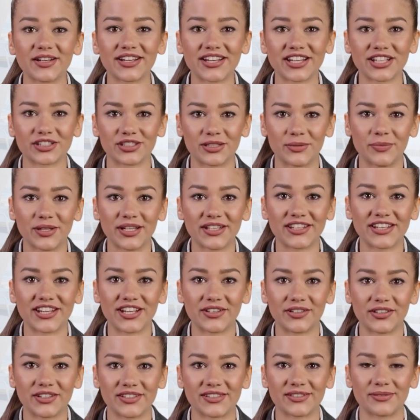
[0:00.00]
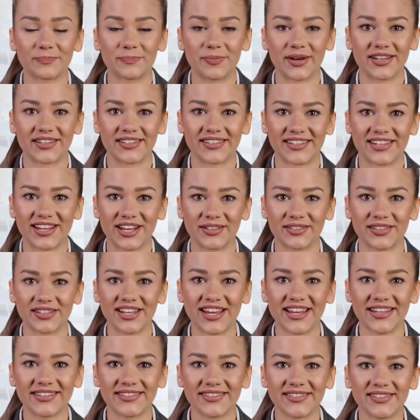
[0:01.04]
intermediaries makes no
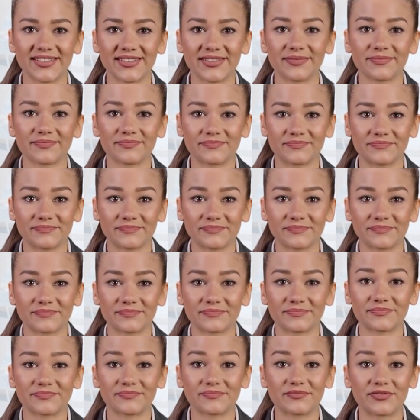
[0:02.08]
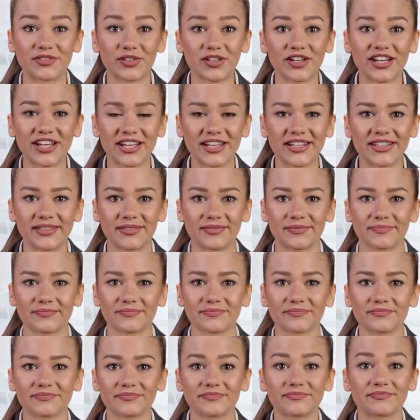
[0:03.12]
sense. 3.
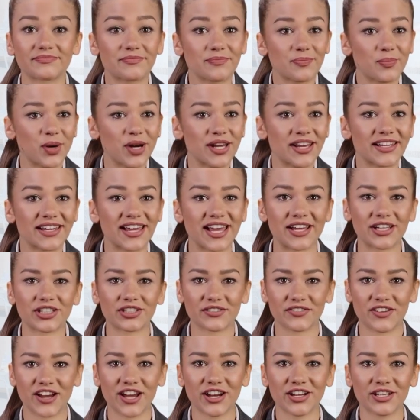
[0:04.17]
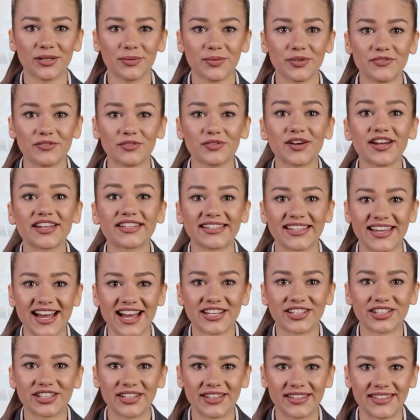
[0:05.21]
When a large volume of
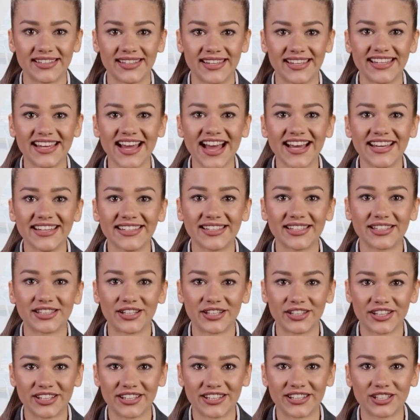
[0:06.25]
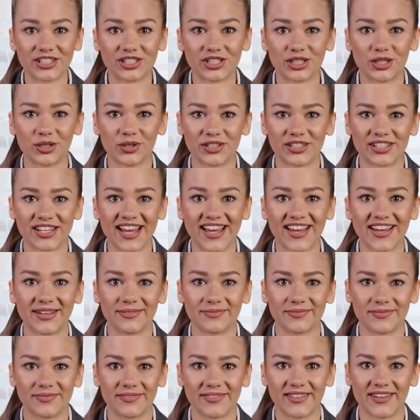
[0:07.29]
transactions is executed in a short
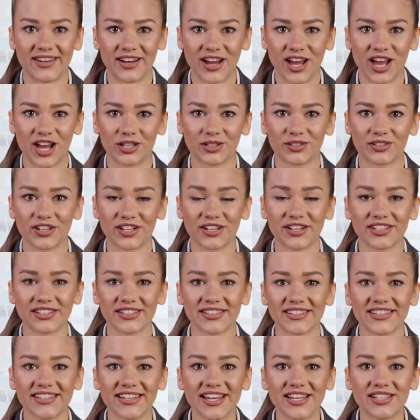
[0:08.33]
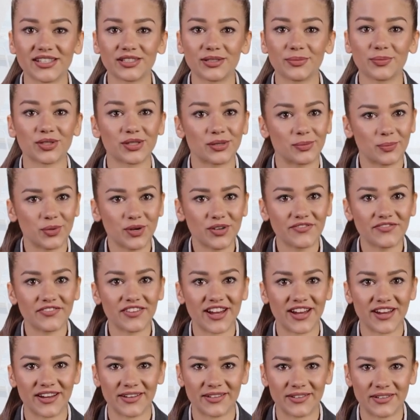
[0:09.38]
time, contrary to the customer's
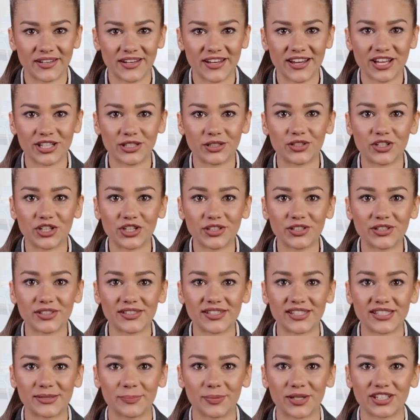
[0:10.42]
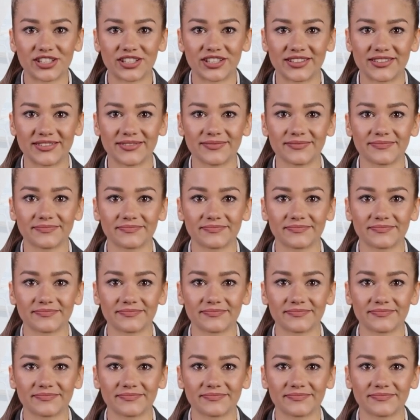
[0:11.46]
profile, it triggers suspicion.